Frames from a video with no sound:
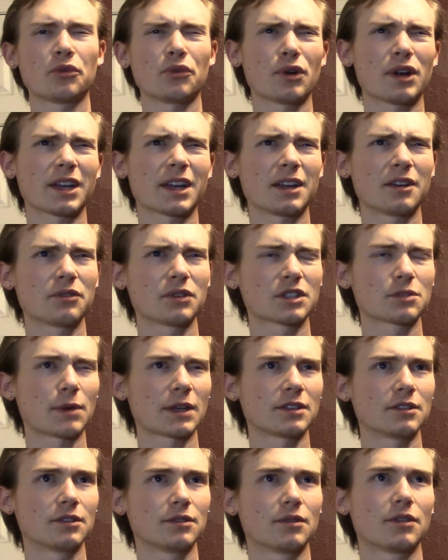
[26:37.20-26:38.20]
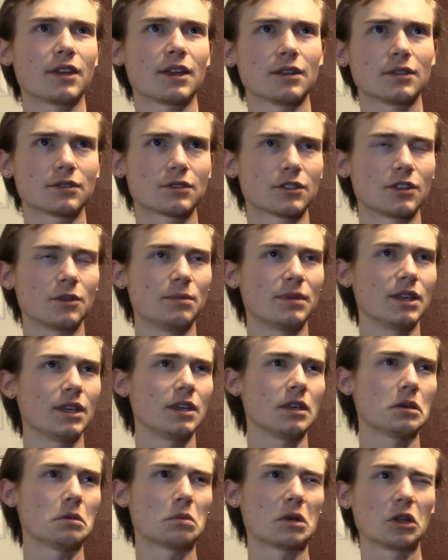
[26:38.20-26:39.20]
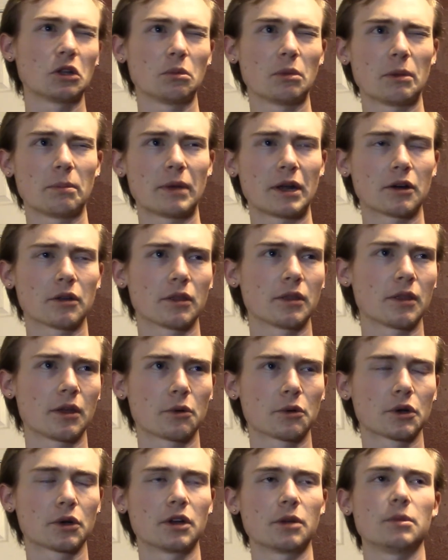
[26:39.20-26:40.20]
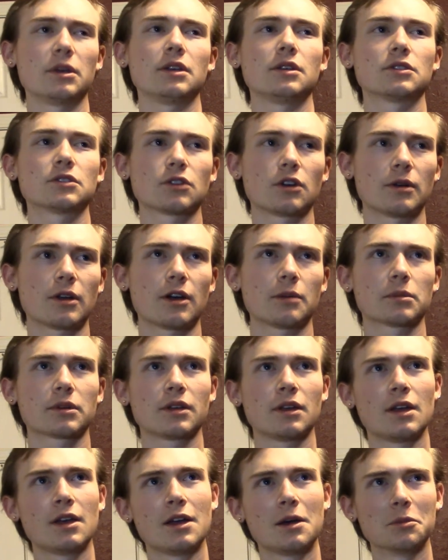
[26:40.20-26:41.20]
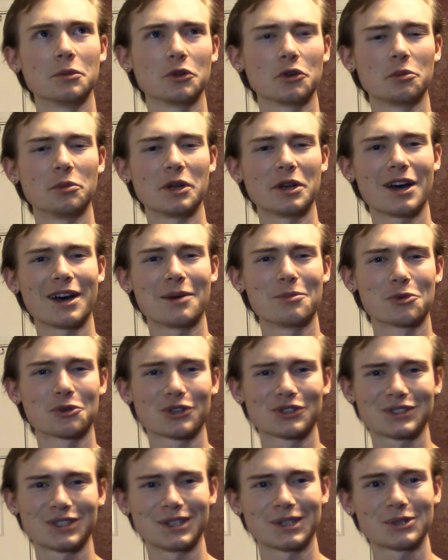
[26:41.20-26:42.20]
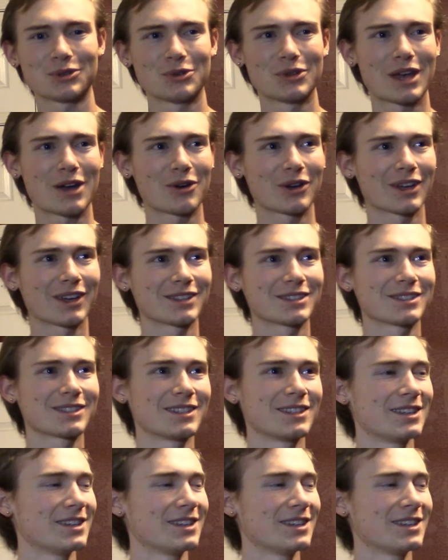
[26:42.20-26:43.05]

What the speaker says: I kind of expected things to be a little bit better than they were going to be, so now I'm a little bit more cynical now, I guess.